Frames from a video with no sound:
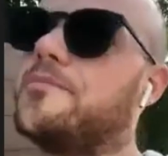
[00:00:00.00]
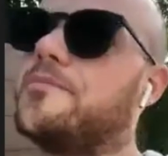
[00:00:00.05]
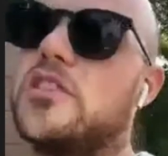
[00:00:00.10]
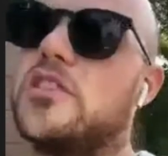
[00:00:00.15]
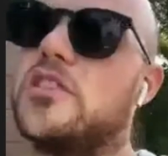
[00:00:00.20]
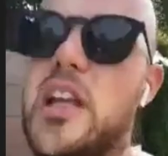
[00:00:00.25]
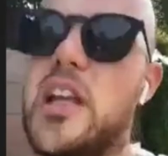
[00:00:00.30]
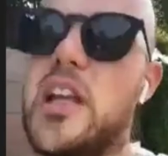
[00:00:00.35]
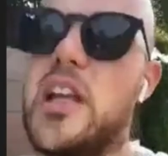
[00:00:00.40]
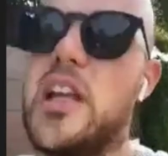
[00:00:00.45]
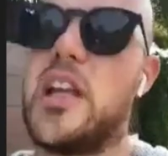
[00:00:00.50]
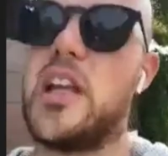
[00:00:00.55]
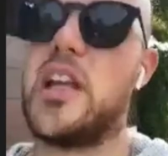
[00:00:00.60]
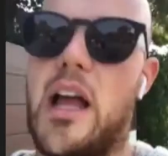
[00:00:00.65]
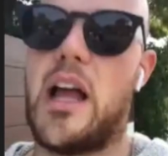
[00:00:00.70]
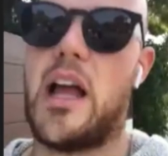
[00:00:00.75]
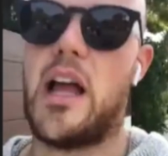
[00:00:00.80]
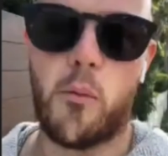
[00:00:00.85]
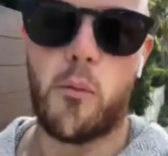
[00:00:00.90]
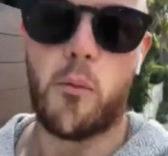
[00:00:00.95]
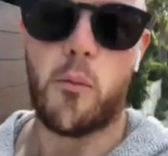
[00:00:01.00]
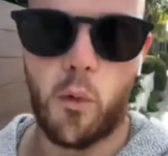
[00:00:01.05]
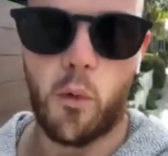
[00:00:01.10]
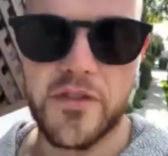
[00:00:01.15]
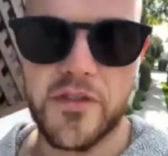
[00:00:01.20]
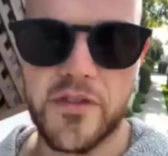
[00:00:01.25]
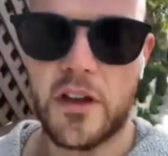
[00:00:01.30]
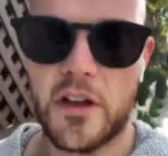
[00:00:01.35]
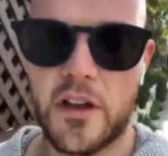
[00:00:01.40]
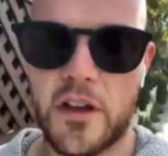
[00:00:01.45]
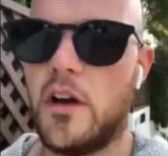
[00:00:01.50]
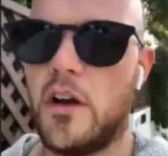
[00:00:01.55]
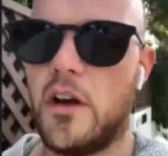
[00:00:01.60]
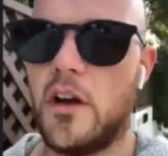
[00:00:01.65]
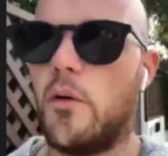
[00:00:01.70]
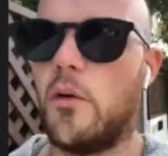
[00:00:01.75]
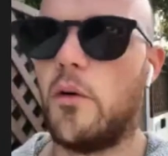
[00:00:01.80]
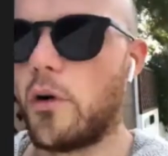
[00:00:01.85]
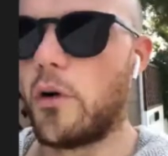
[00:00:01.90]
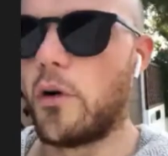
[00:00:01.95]
just had 1 month's worth of
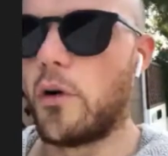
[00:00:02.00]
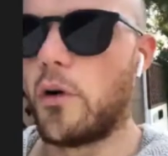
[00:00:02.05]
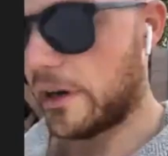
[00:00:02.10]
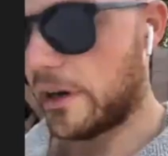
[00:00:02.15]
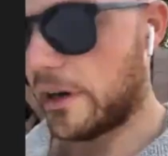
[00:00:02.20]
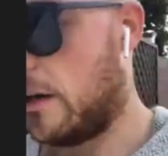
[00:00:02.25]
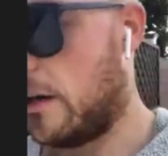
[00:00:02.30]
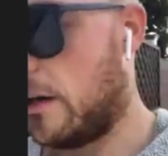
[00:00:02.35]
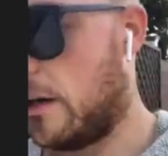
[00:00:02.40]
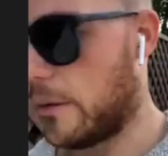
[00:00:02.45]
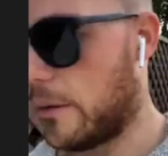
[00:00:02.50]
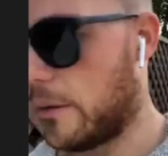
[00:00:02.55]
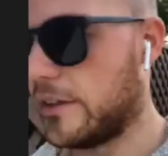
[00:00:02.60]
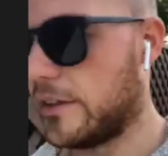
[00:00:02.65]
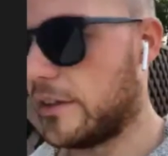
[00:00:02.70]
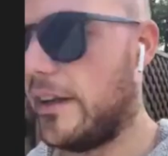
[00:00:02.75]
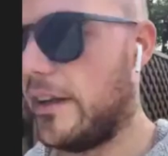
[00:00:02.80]
money to be able to